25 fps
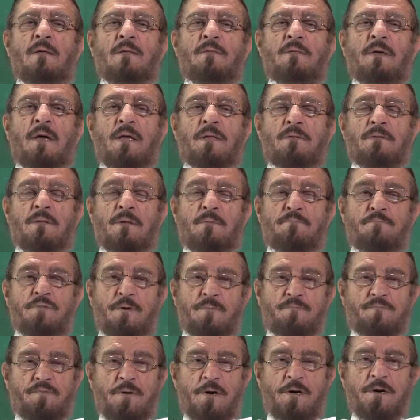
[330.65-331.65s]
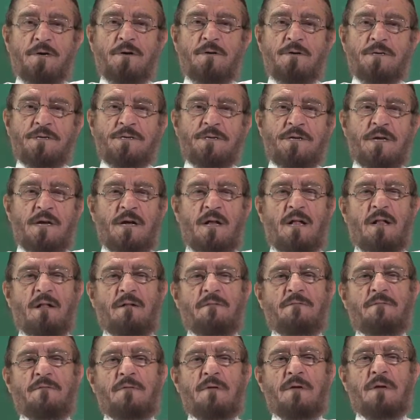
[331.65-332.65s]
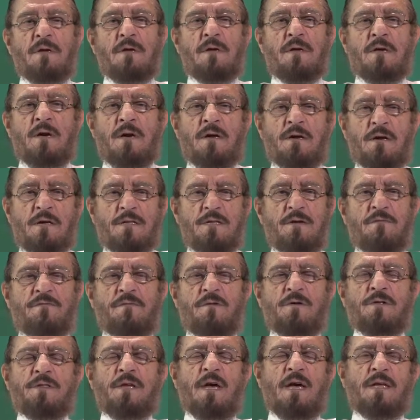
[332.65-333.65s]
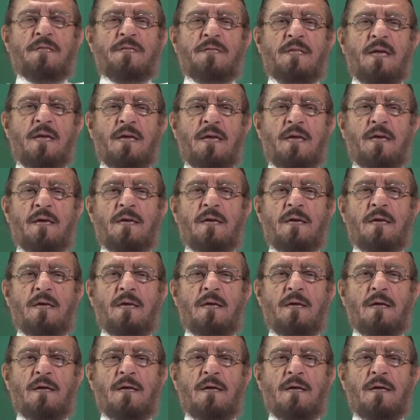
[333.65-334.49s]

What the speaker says: that prepare yourself, get ready for that day.